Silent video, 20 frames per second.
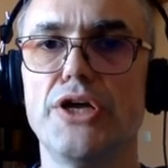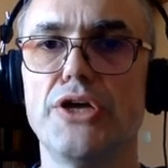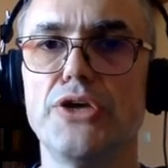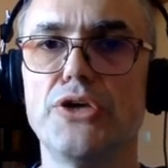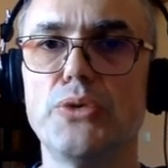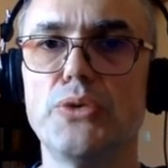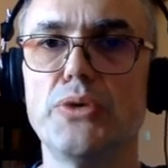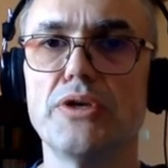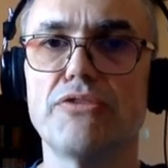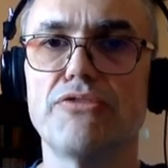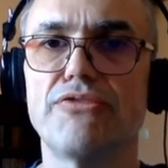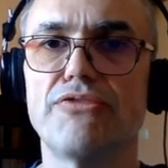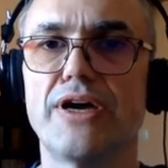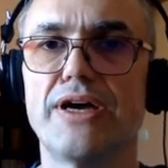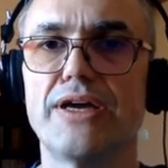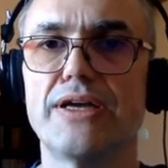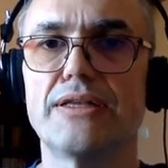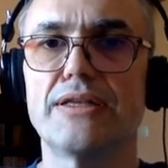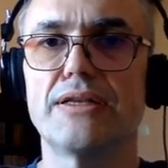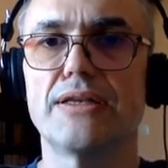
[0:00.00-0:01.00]
you will
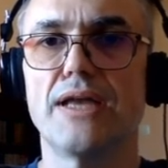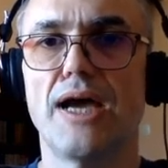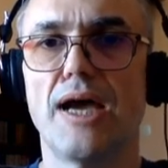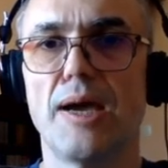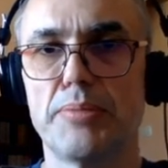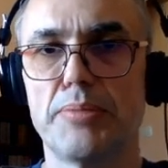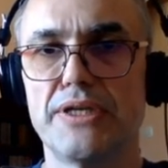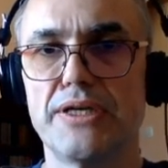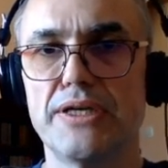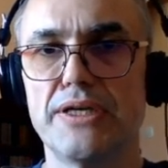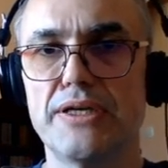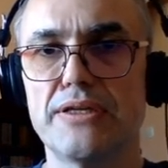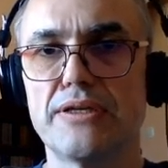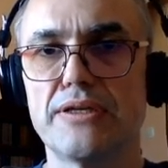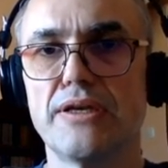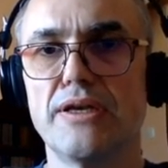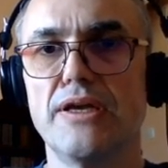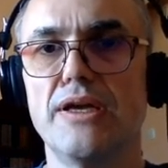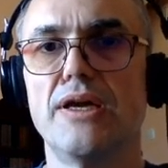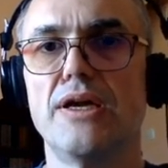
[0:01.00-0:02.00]
find an update